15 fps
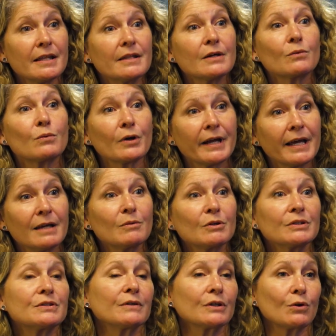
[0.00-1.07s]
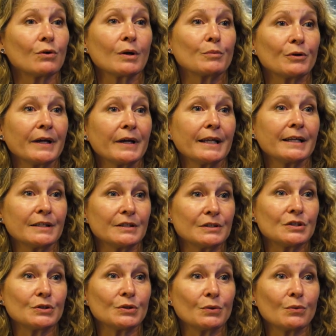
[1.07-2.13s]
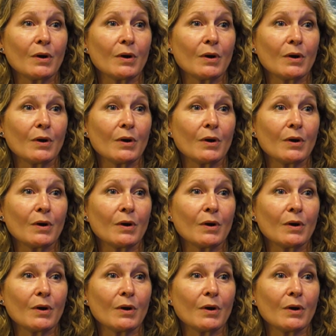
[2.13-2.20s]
that we're able to incorporate into